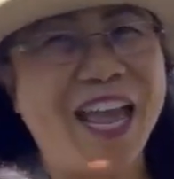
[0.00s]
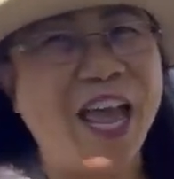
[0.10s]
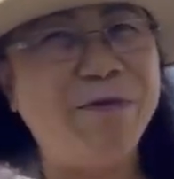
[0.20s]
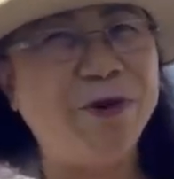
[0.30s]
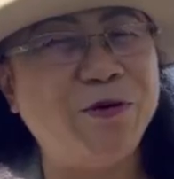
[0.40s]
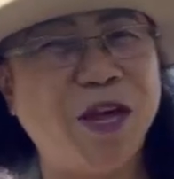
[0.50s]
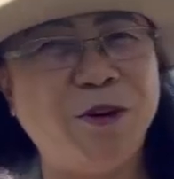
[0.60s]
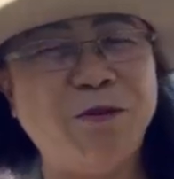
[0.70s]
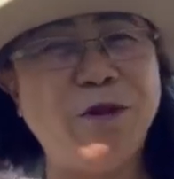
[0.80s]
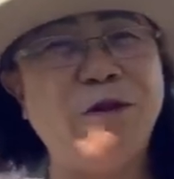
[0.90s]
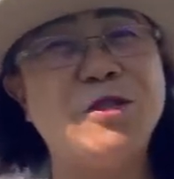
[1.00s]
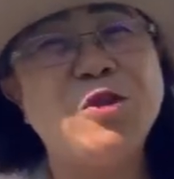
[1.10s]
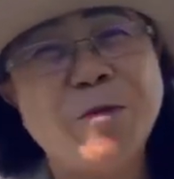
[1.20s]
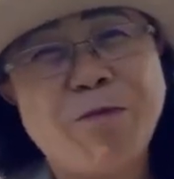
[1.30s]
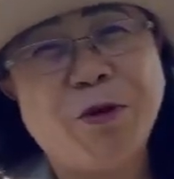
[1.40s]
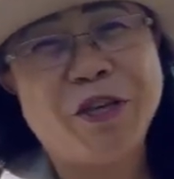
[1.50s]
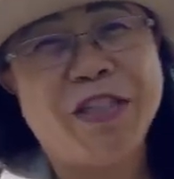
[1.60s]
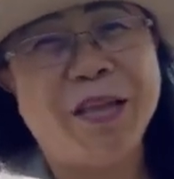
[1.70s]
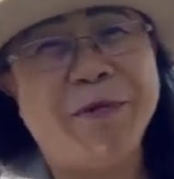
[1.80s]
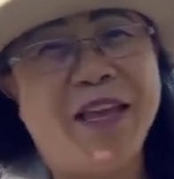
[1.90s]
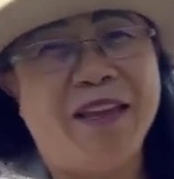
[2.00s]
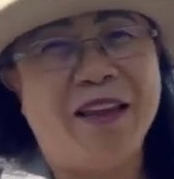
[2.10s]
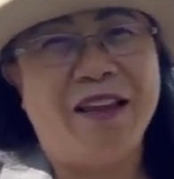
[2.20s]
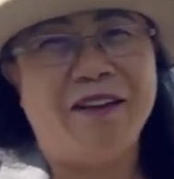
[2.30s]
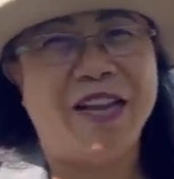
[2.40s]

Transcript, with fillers: every one of you supporting me here